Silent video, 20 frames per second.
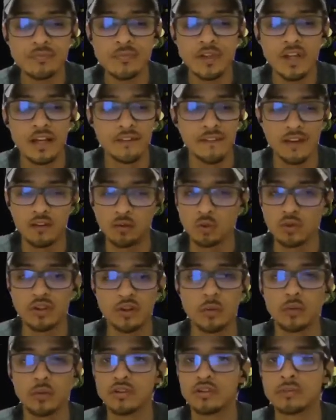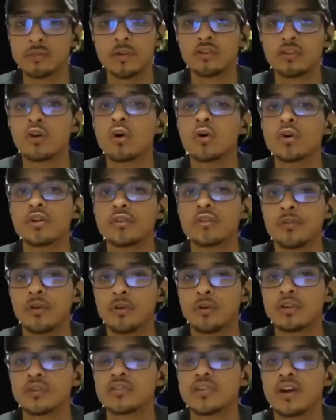And that's what they really spent the whole year
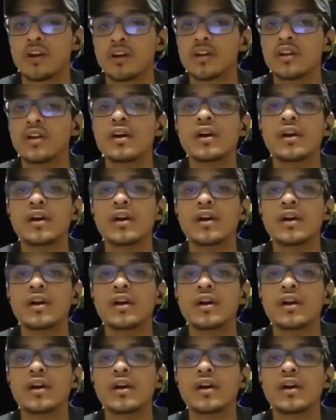focused on.